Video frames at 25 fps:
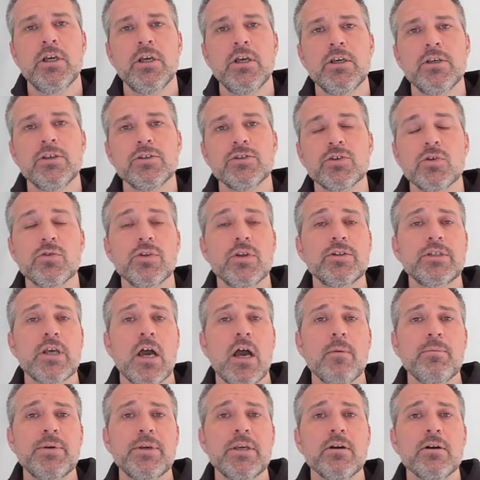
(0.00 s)
So the
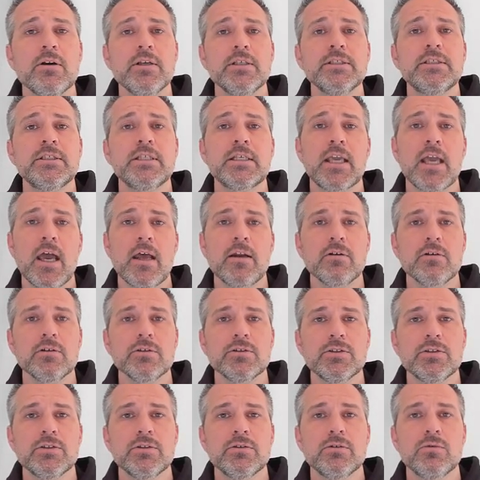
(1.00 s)
top here is the
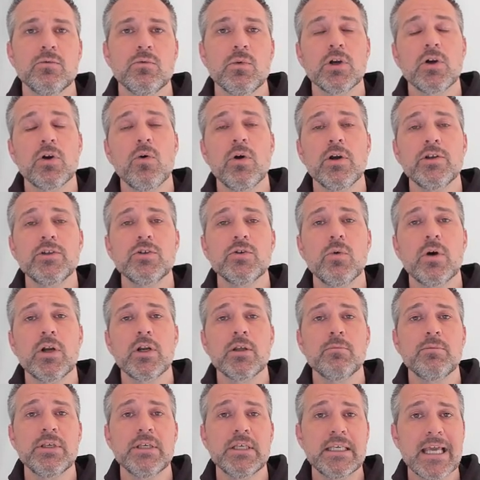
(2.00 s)
getters. We're going to want
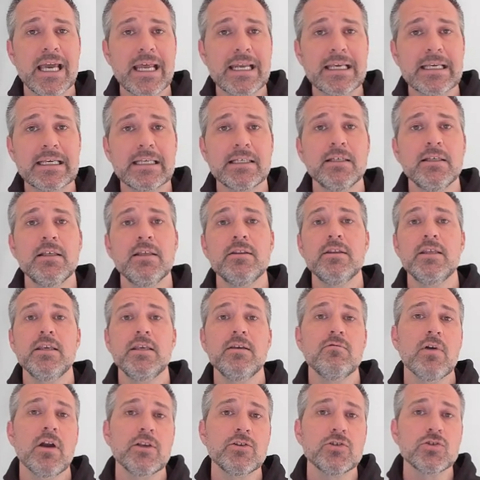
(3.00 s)
to be getting
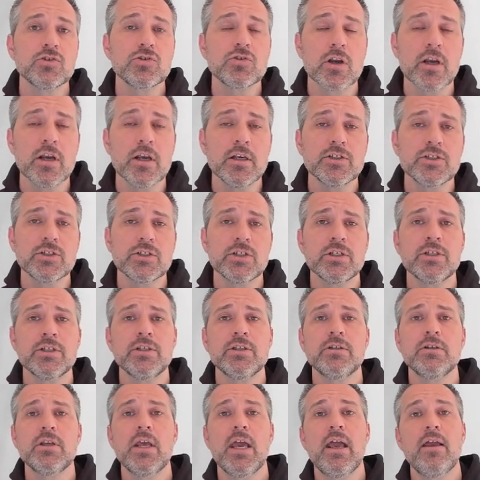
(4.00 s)
the
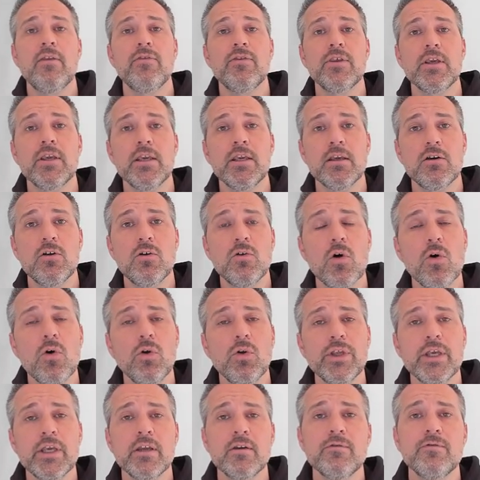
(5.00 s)
registration and the
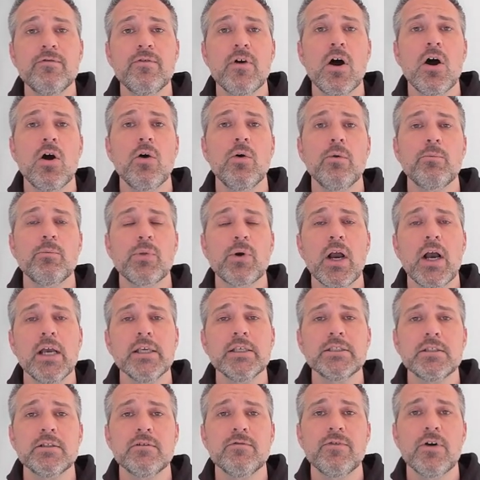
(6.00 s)
gold info and
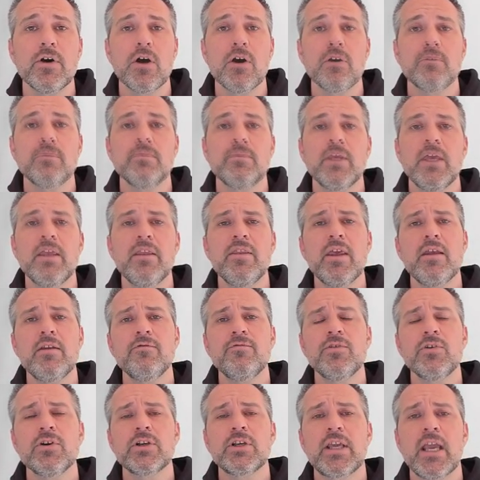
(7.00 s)
prize info. And then
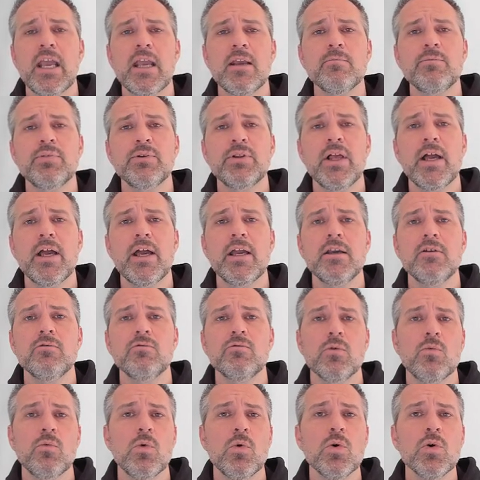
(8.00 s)
for gameplay,
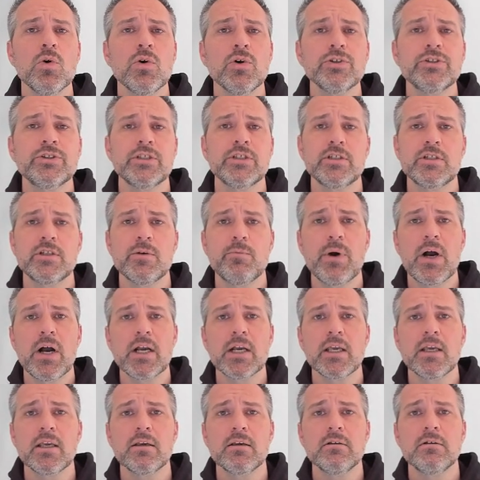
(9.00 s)
rewards, and
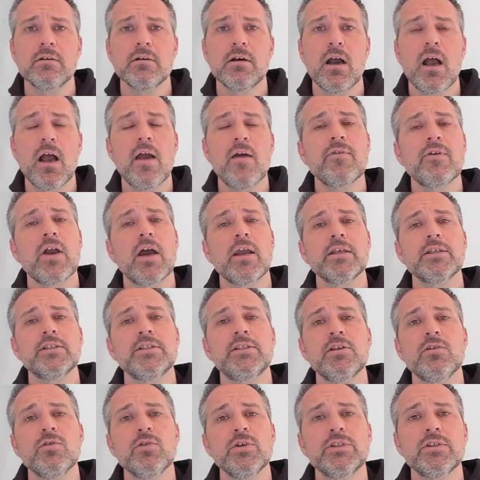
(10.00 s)
debugging, I've got a
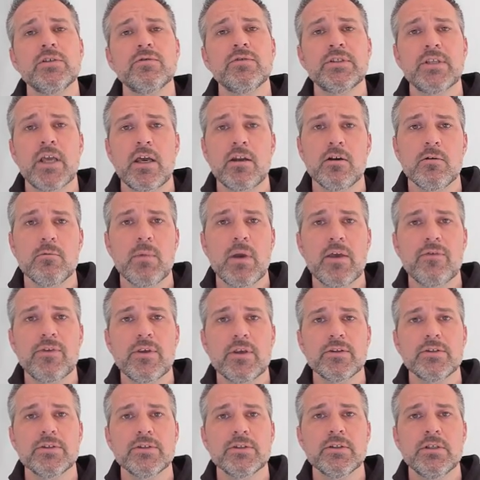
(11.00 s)
series of setter
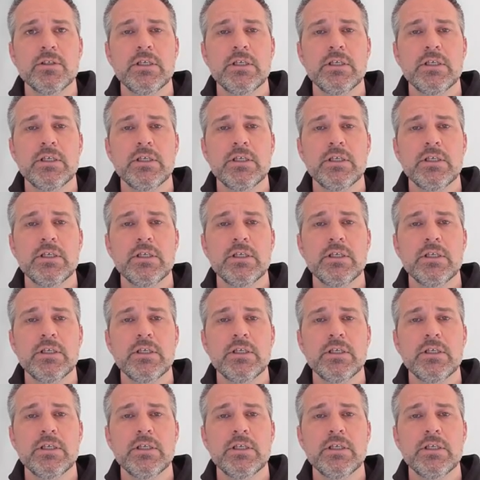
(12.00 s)
methods.